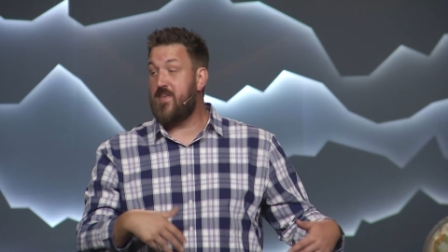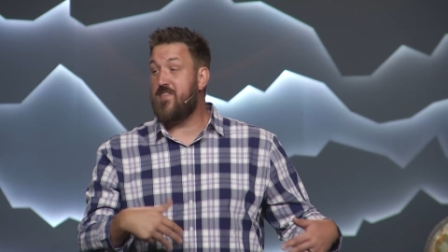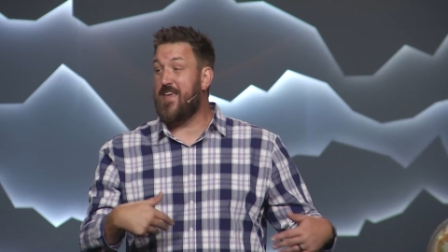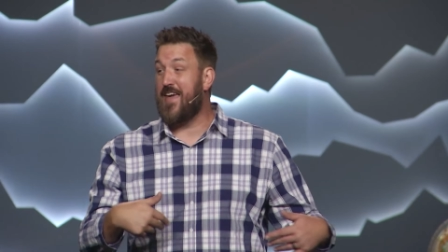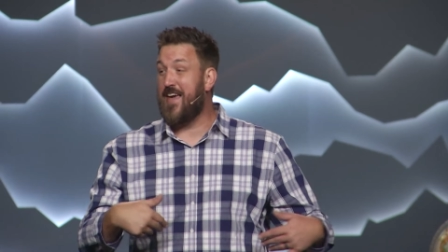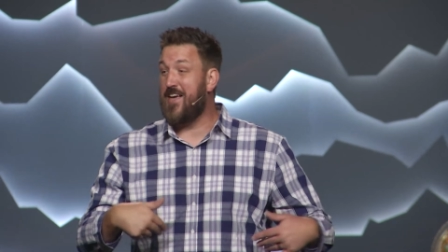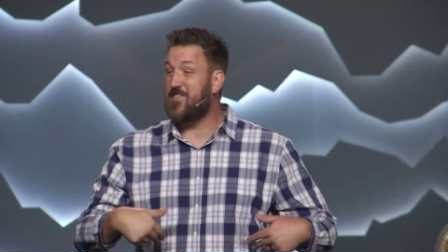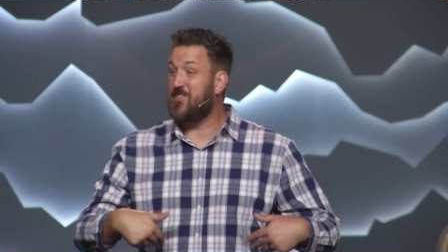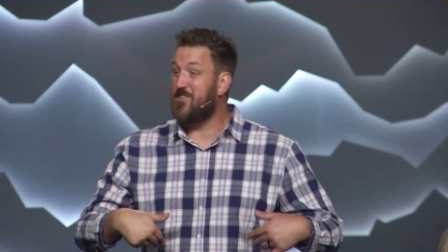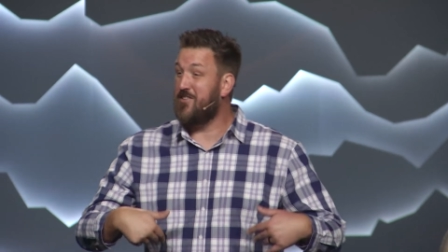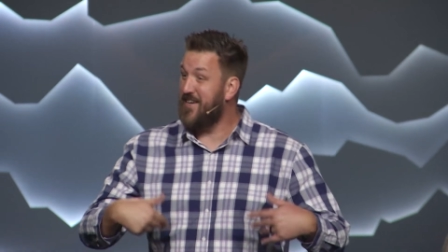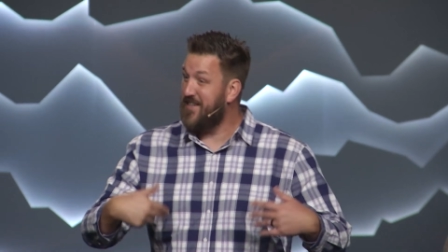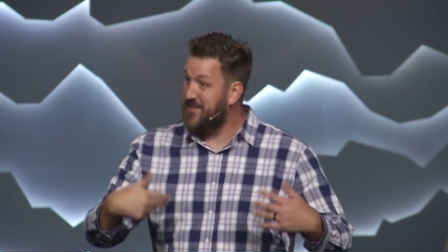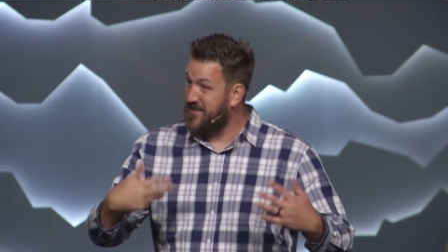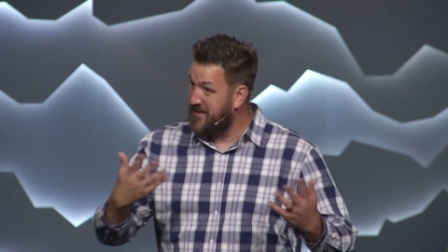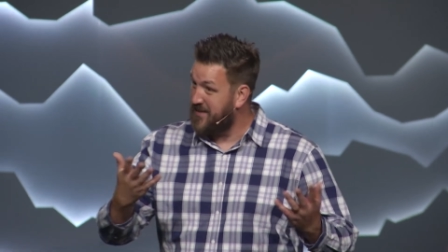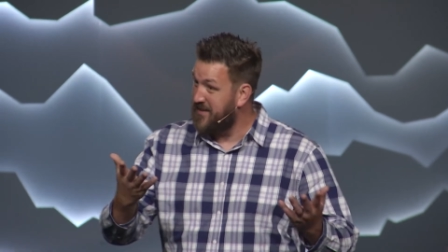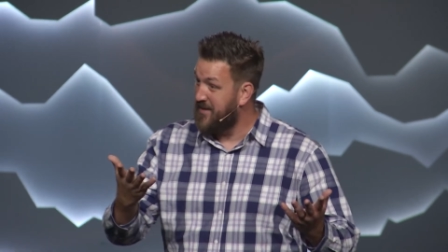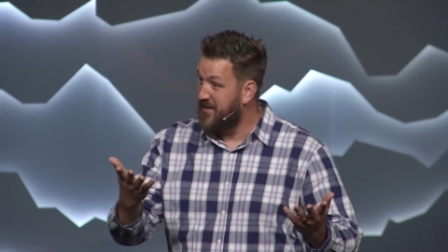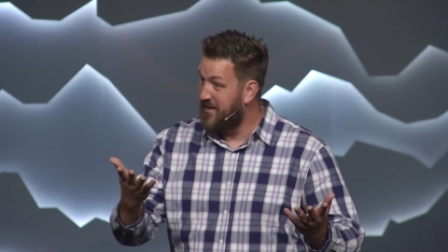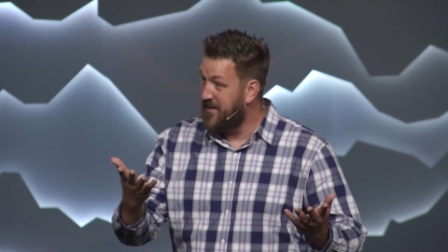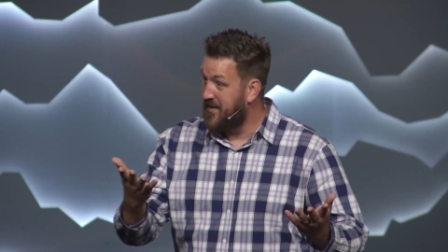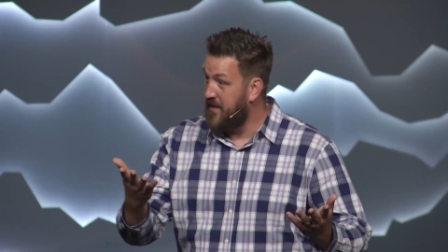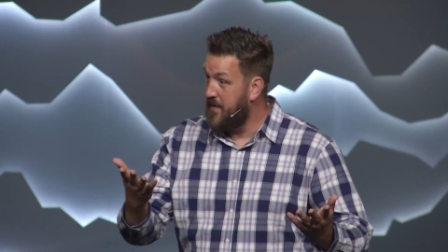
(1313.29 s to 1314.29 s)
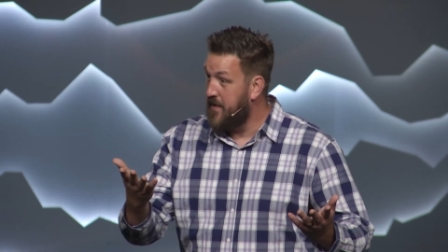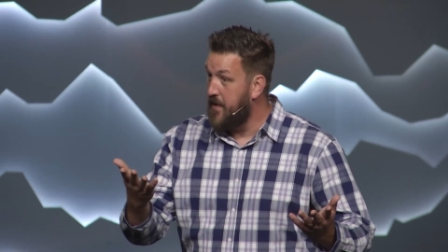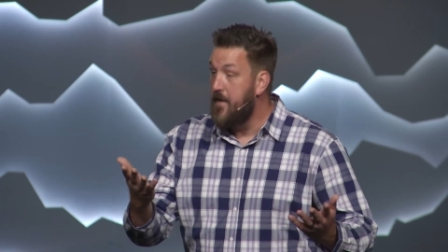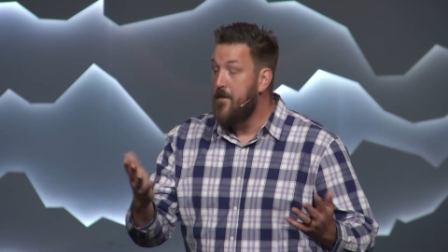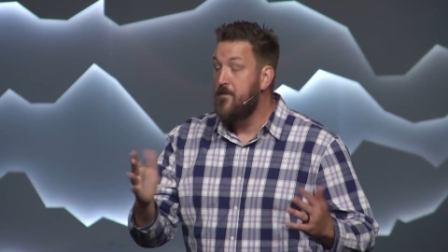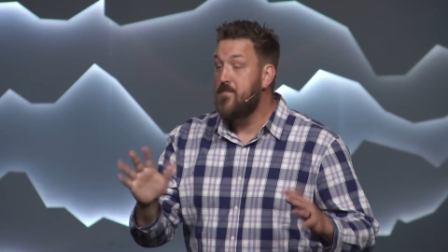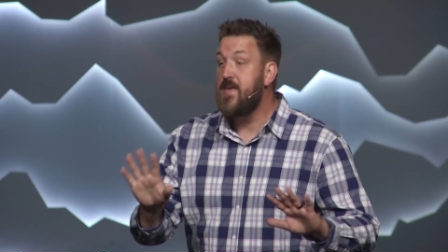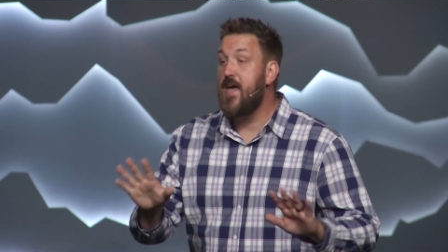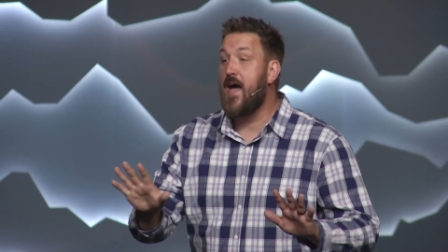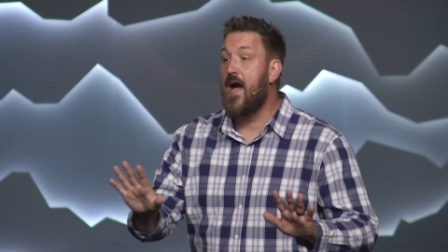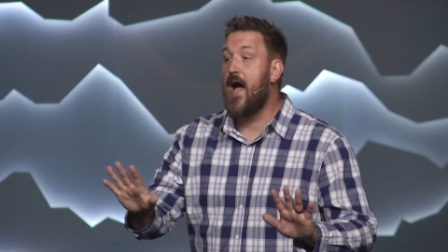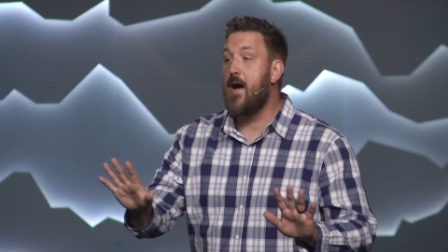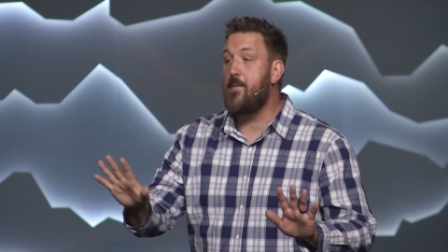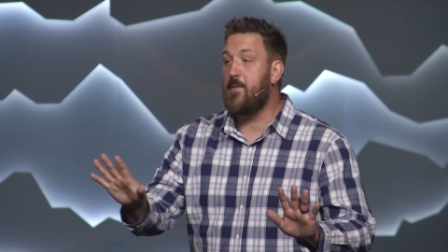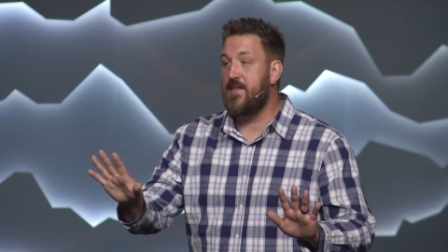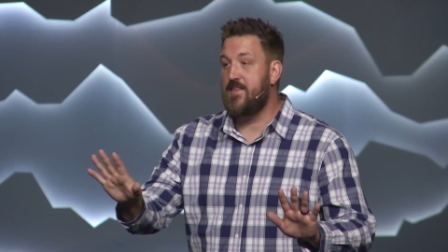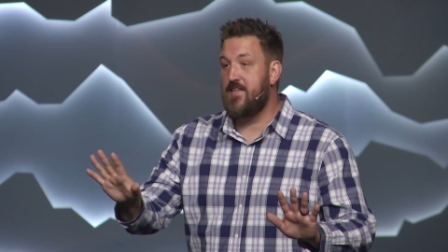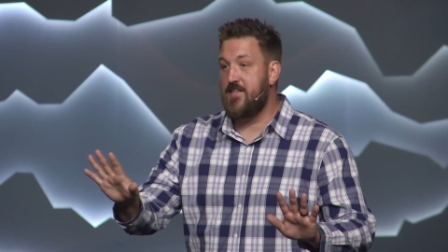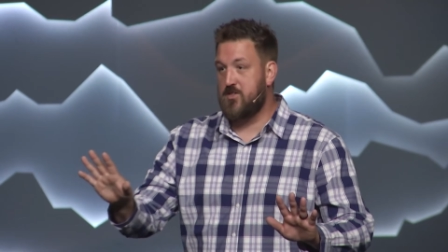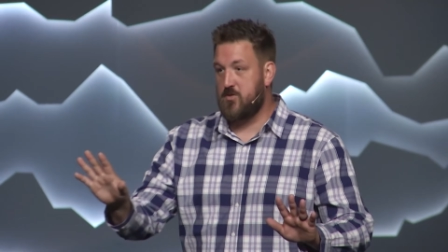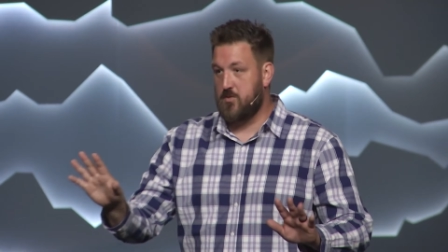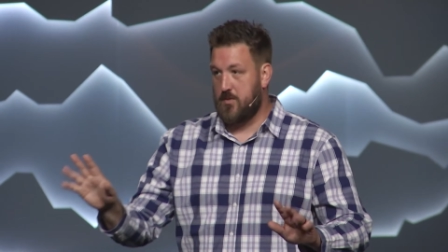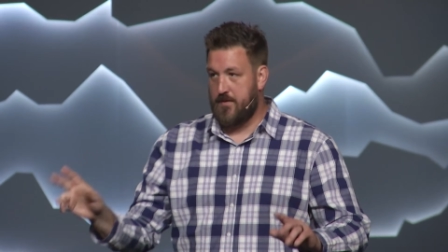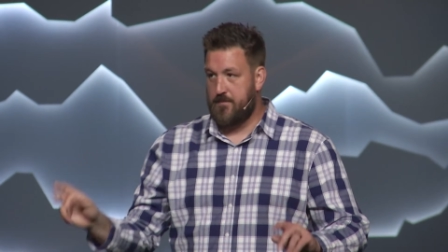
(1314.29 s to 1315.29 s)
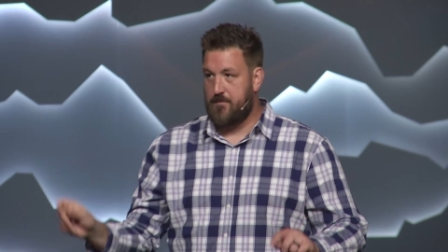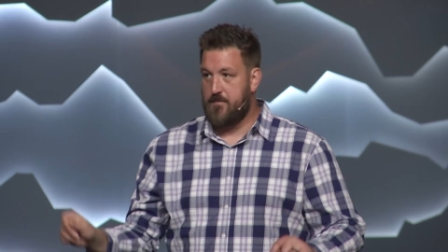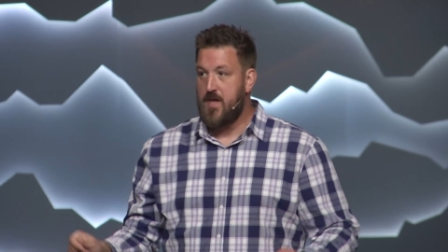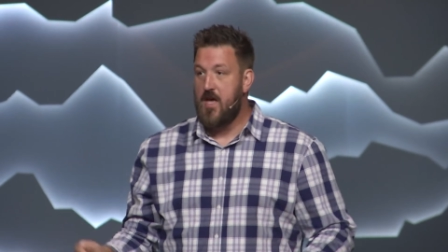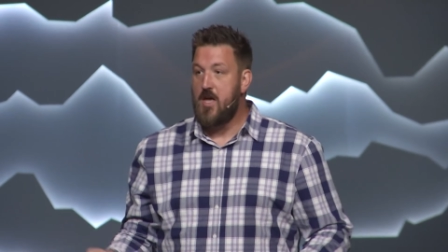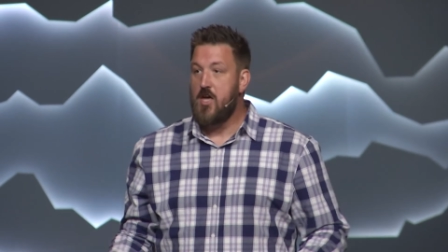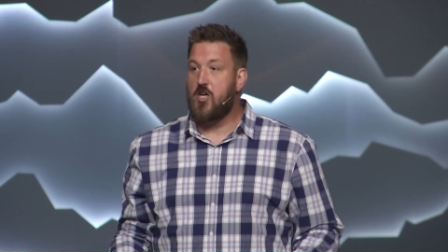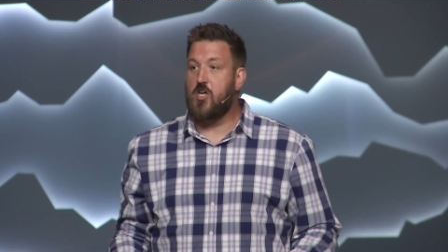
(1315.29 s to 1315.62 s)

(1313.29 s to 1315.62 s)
The answer is yeah. How about this one?